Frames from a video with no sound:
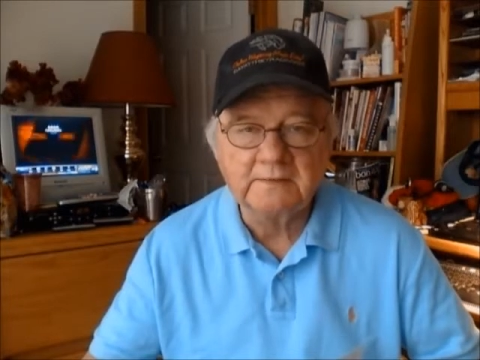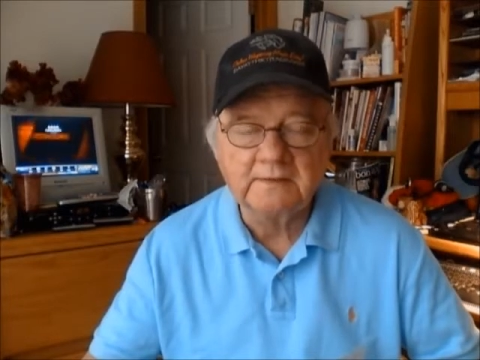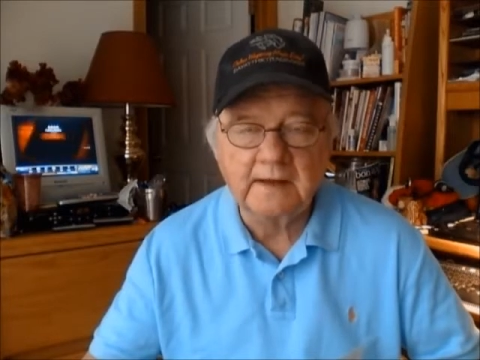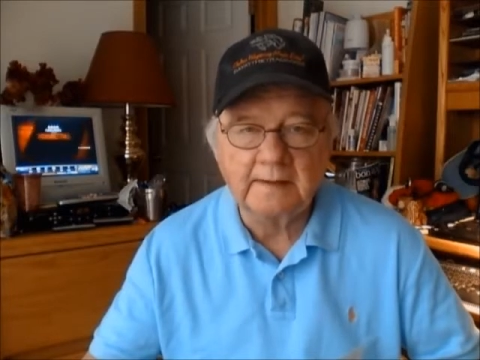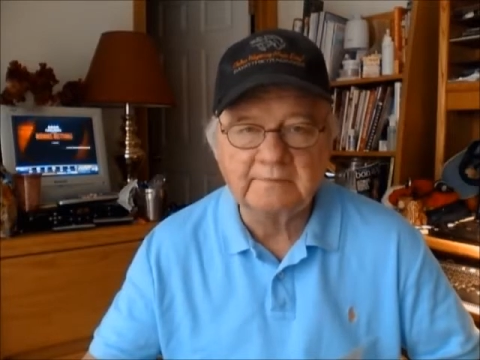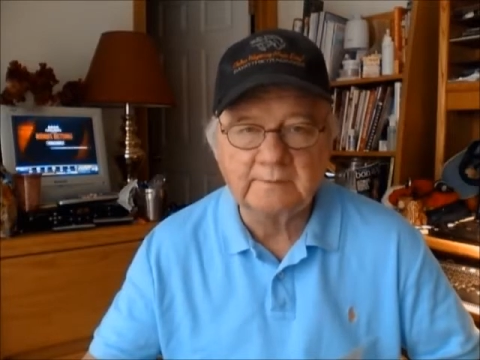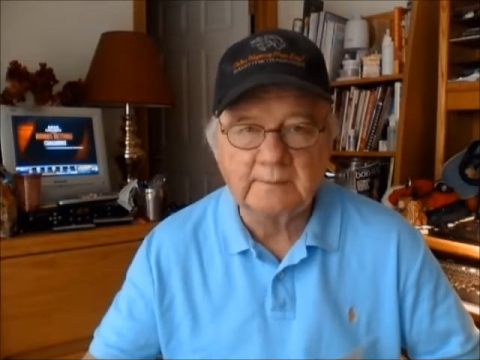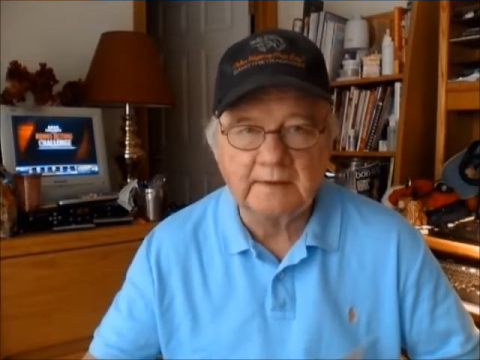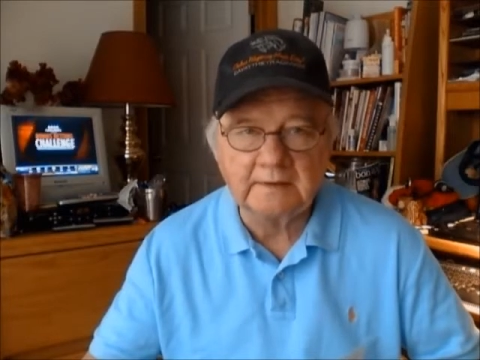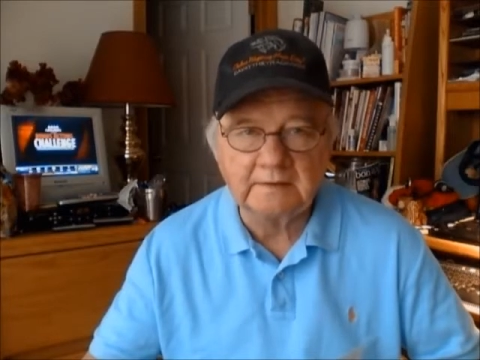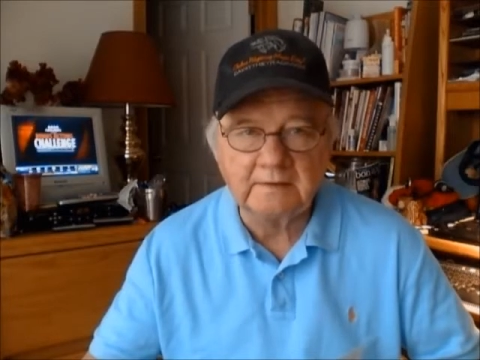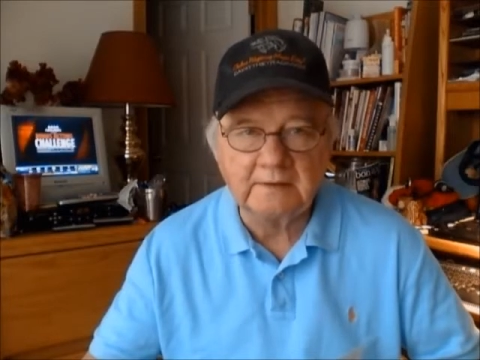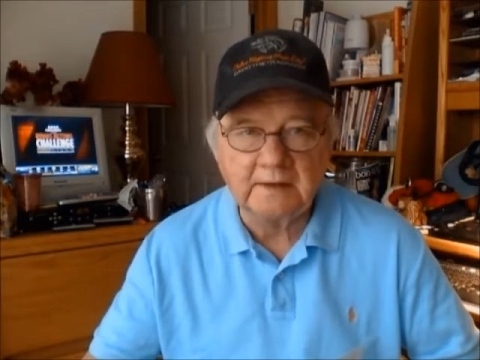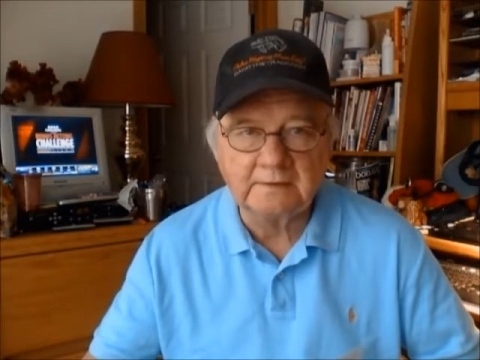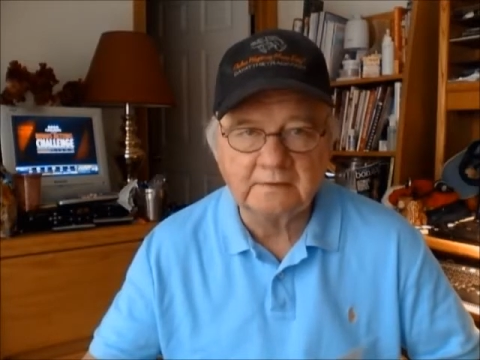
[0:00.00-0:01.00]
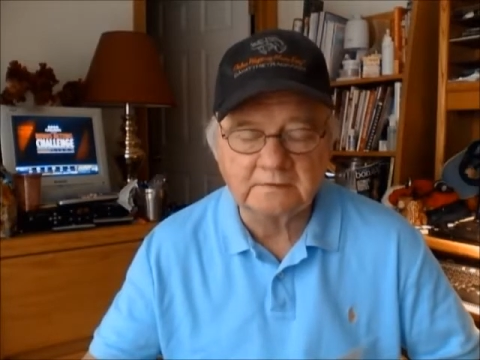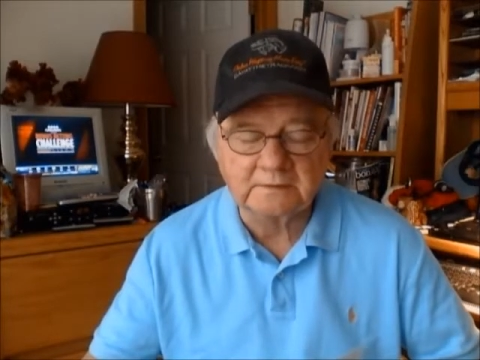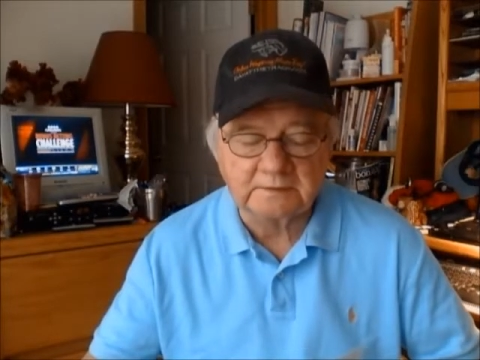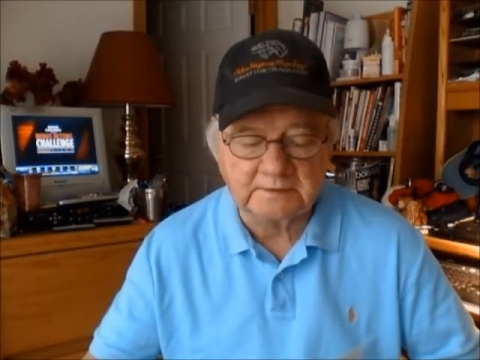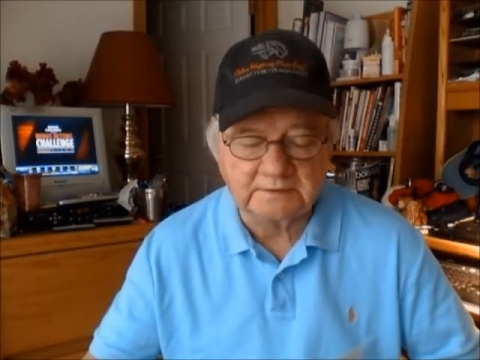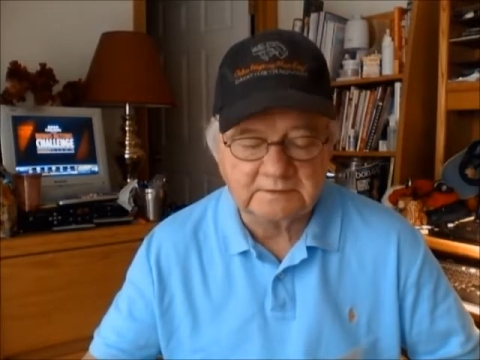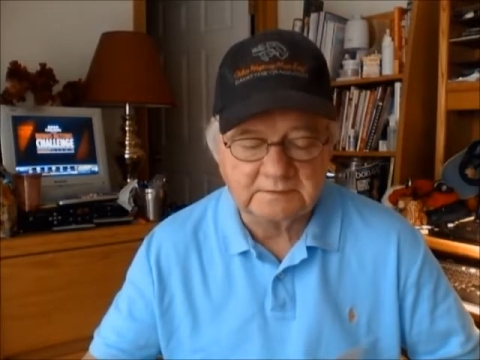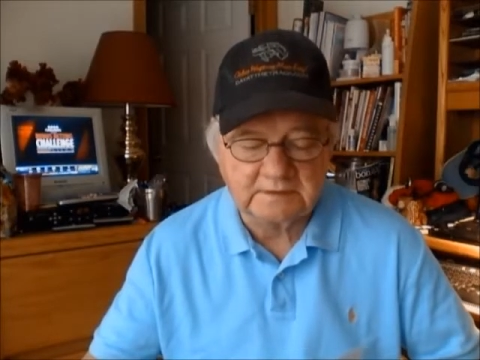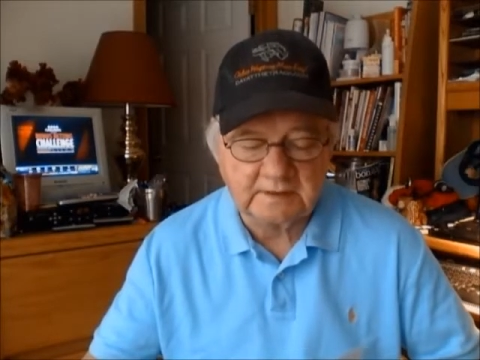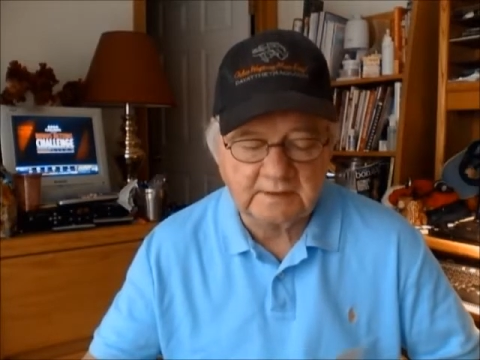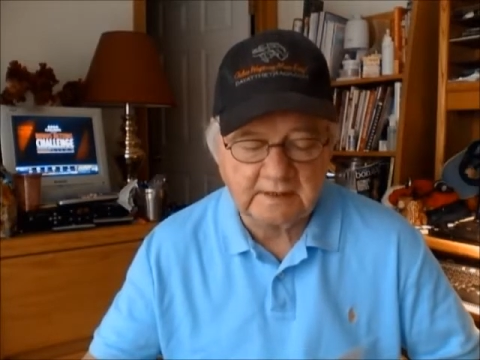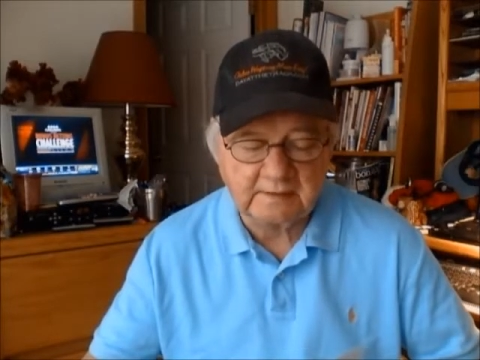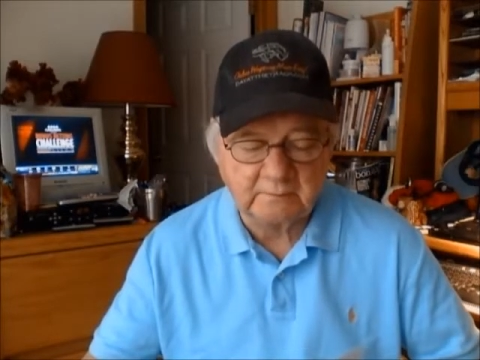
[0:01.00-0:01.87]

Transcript: tops my contenders list today,